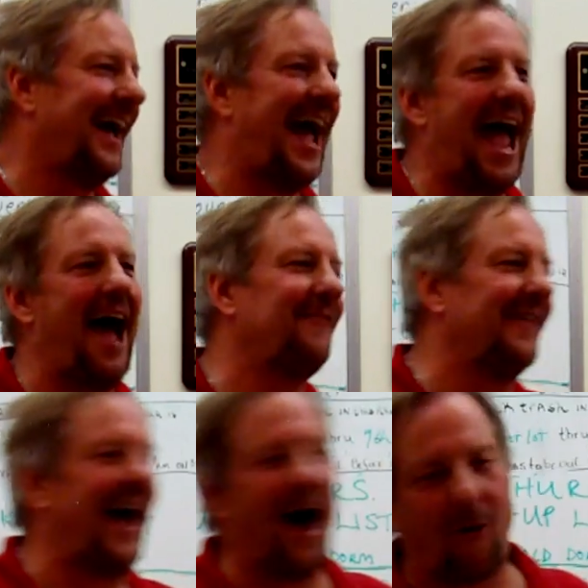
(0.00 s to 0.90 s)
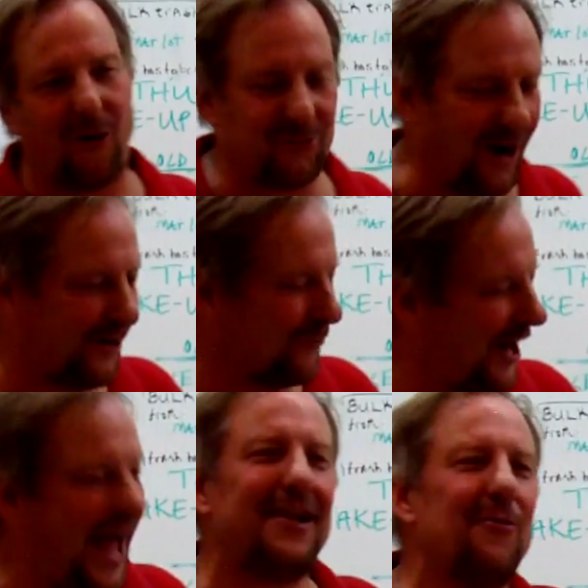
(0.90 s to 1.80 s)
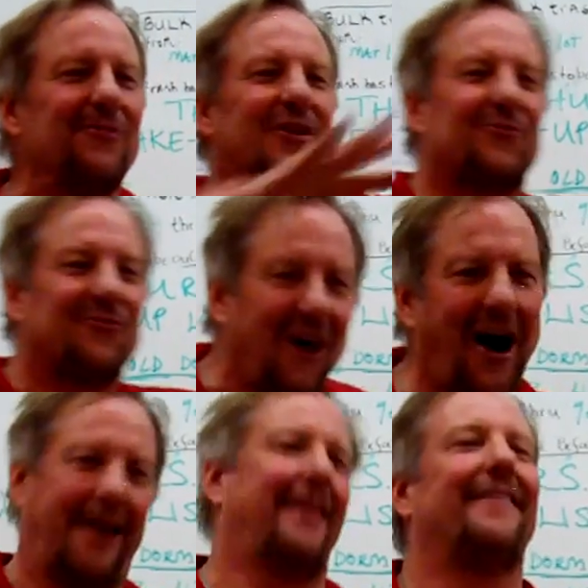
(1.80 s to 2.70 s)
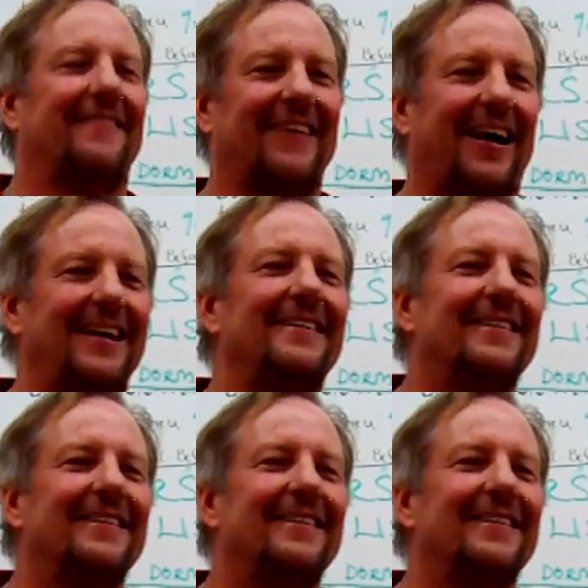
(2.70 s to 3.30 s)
half an hour trying to wrestle, and it was just fun, right?